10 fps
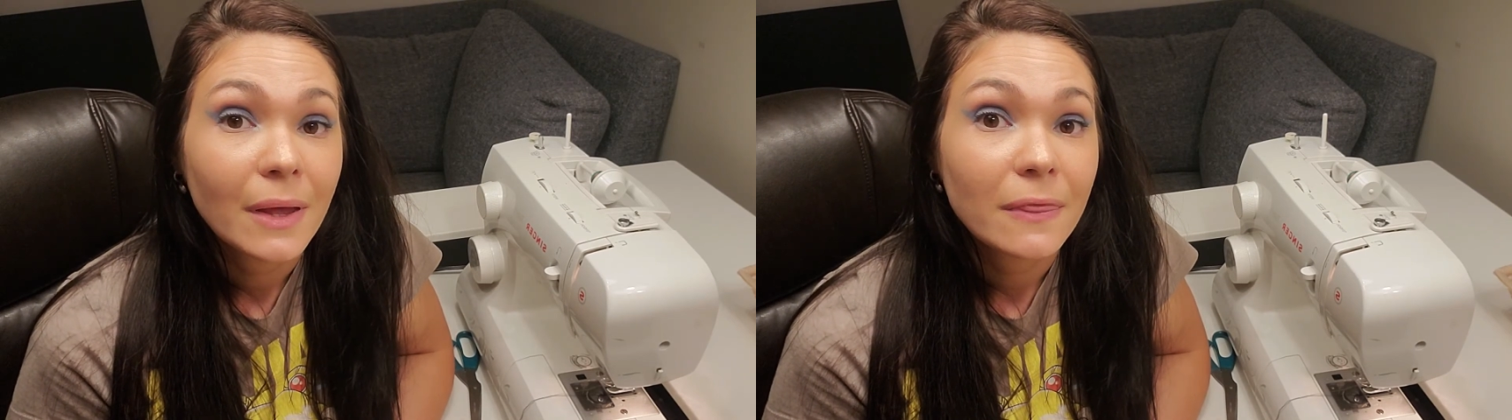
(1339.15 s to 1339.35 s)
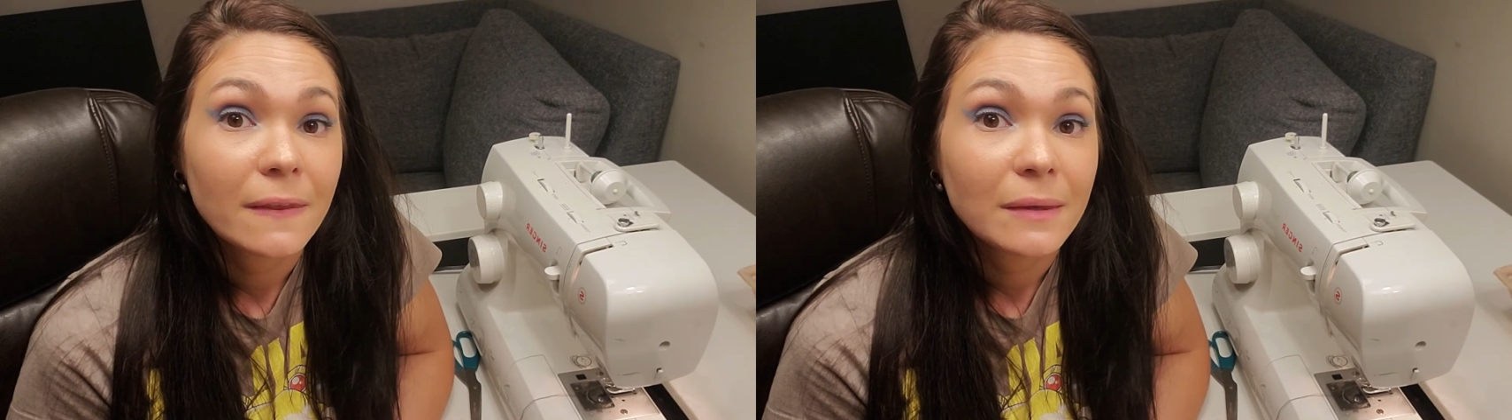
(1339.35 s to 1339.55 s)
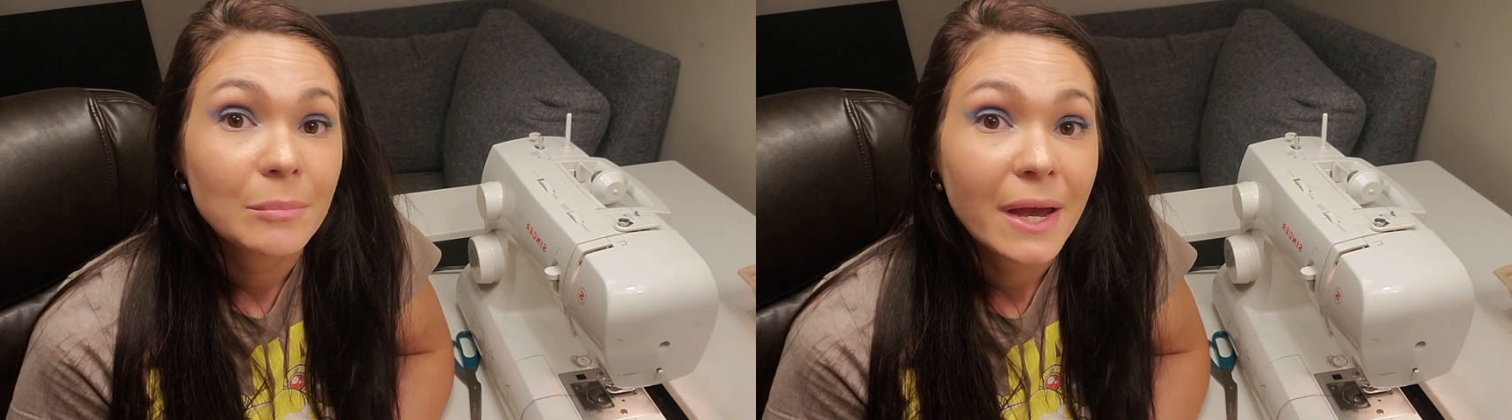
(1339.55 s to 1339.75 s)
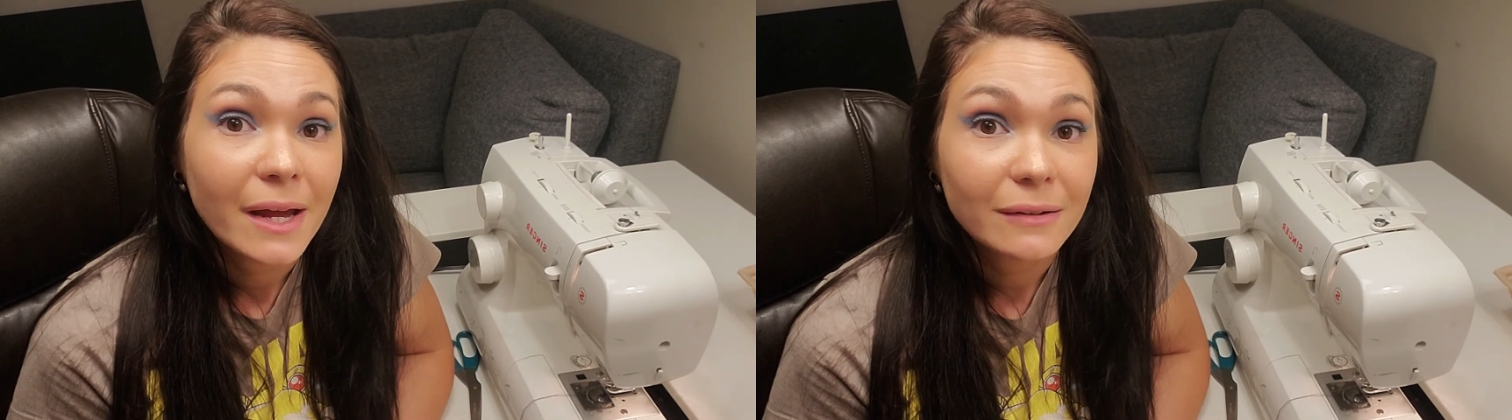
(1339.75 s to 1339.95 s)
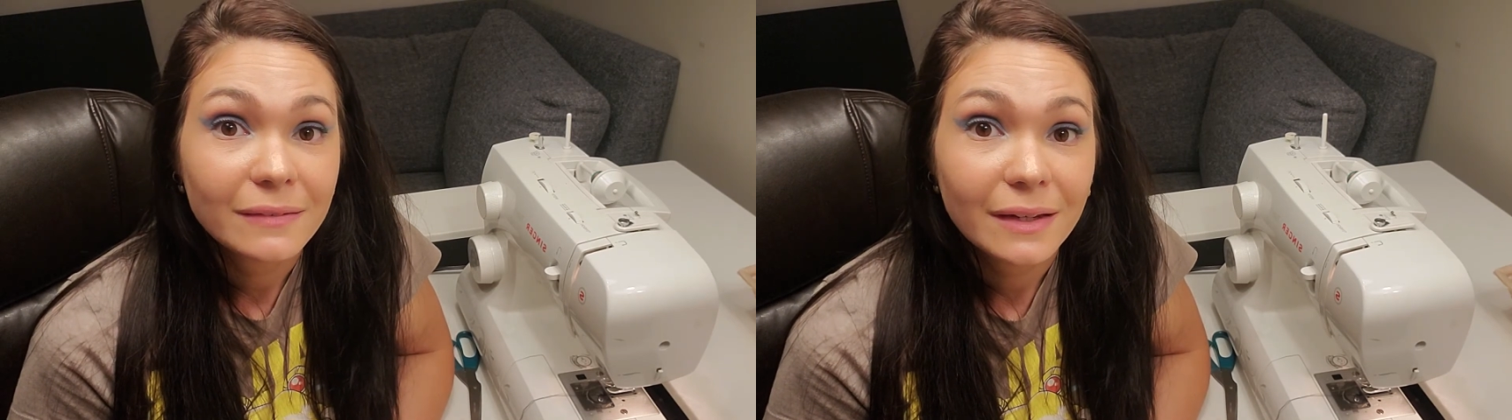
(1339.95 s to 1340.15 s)
The
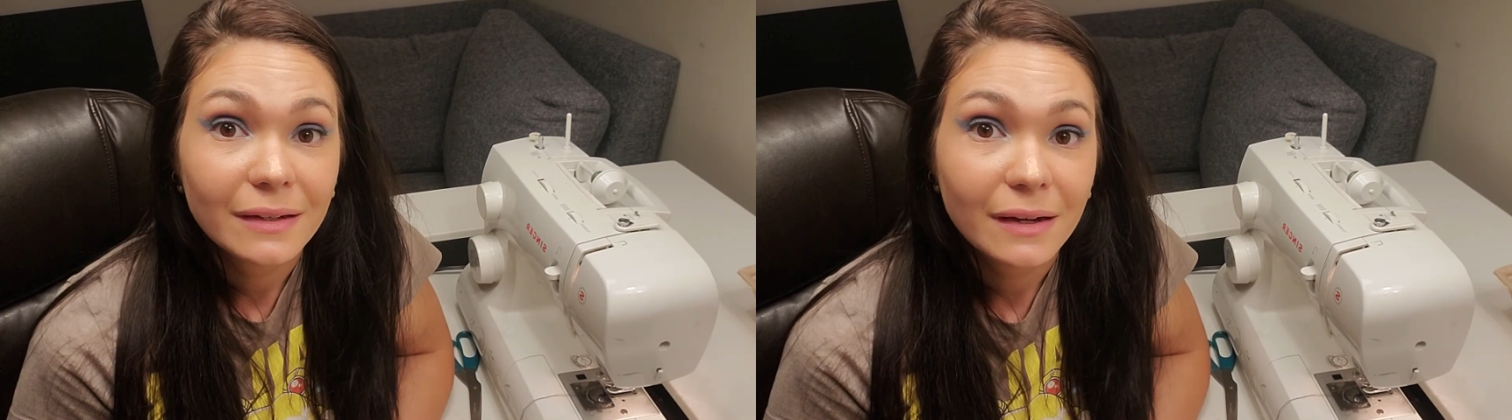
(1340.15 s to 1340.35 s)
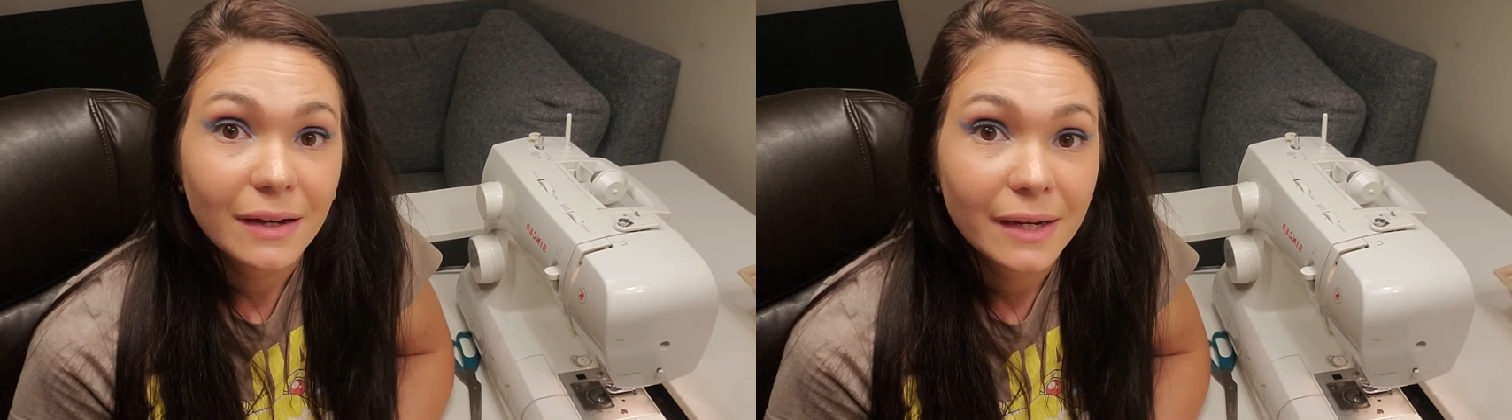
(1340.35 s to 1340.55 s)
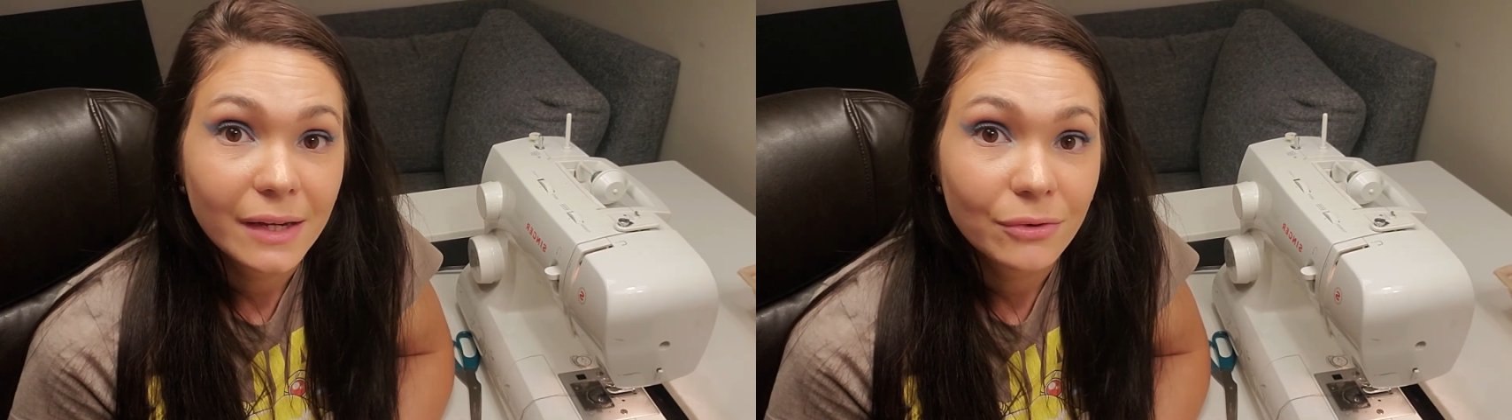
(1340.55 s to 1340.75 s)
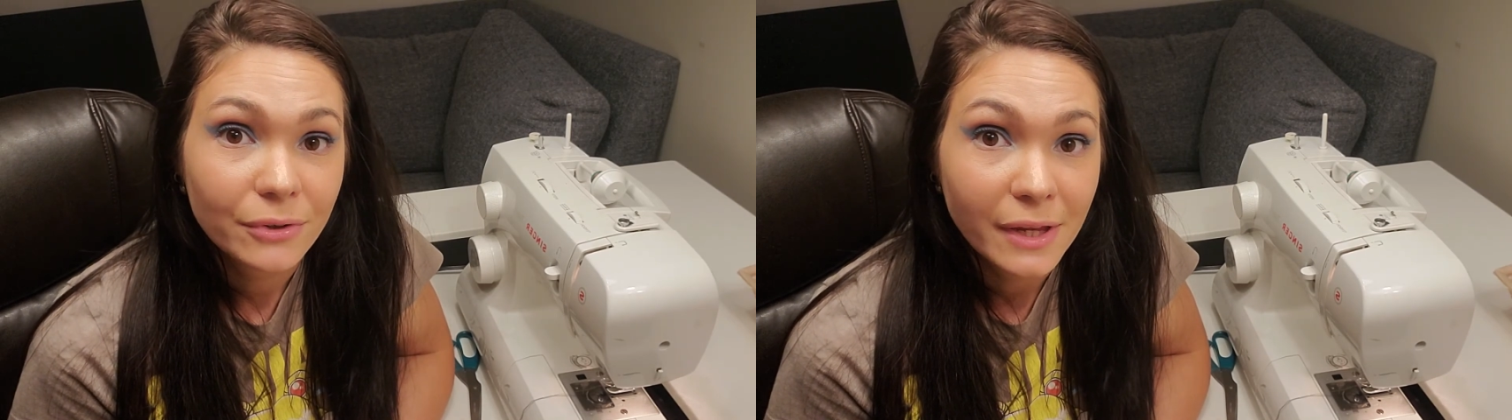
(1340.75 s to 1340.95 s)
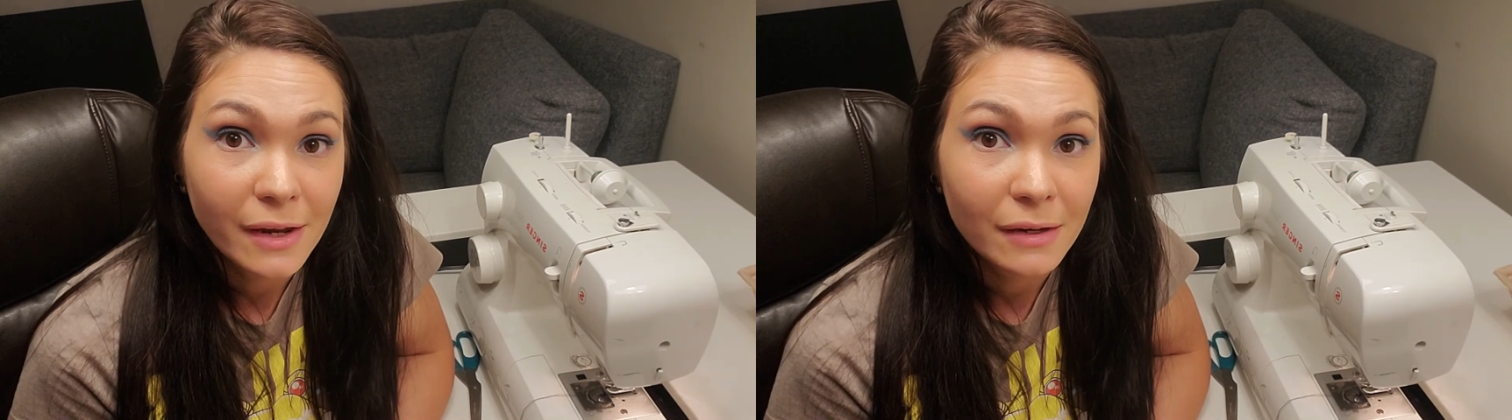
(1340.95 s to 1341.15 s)
pattern that I
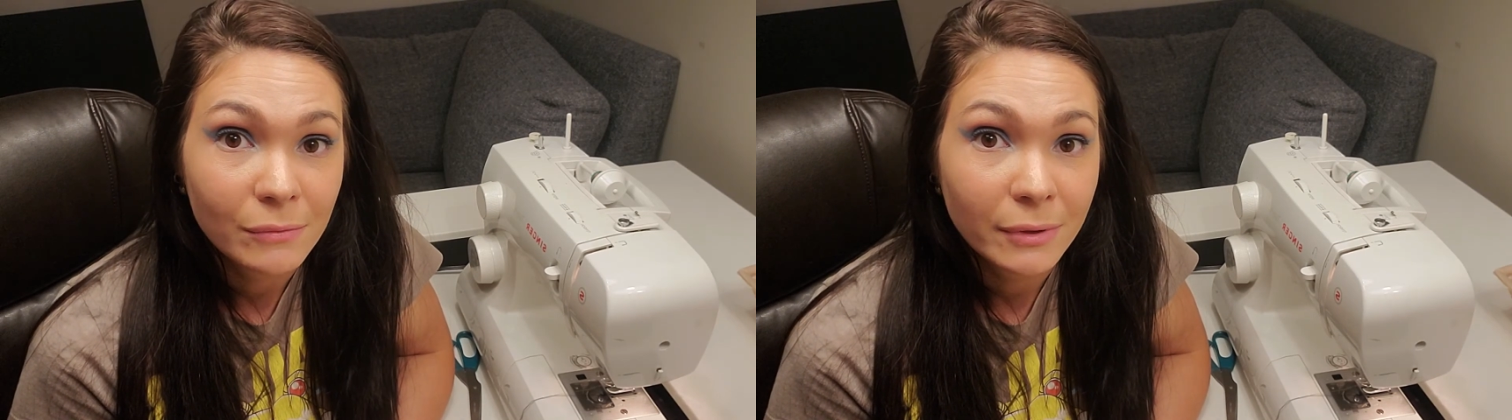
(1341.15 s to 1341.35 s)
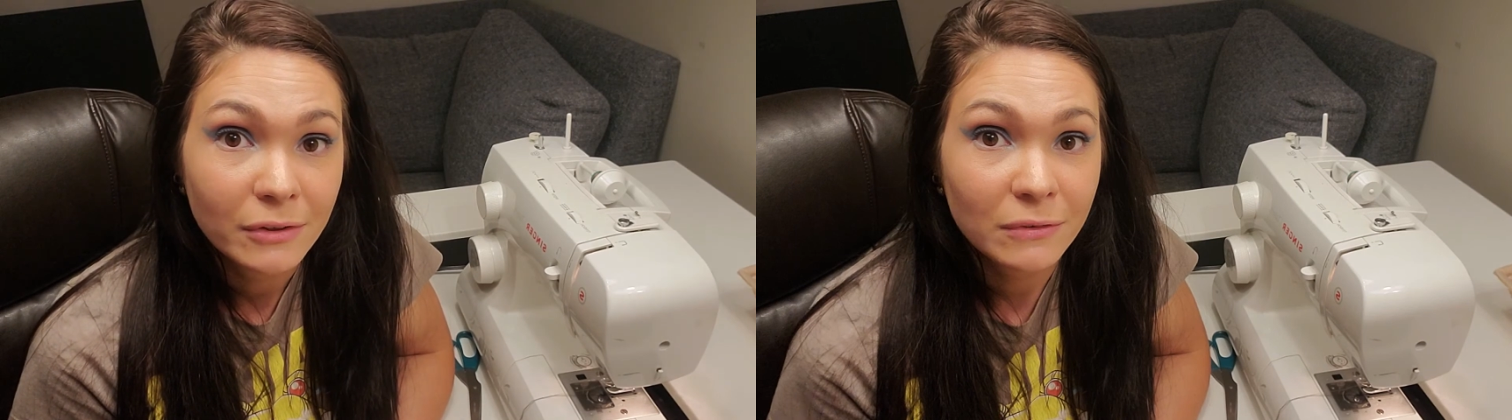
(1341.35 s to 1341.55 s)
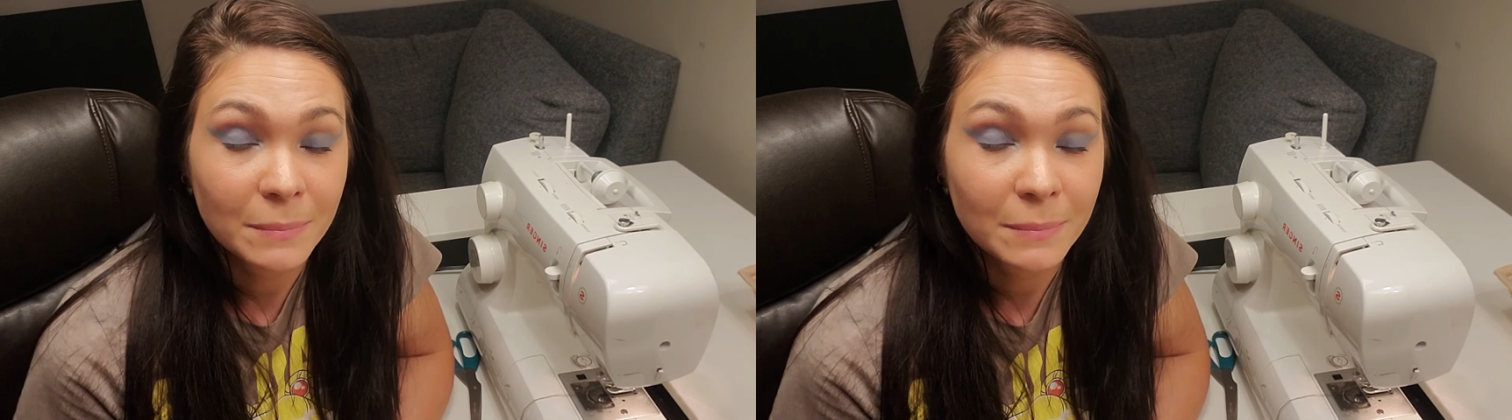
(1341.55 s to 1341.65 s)
created was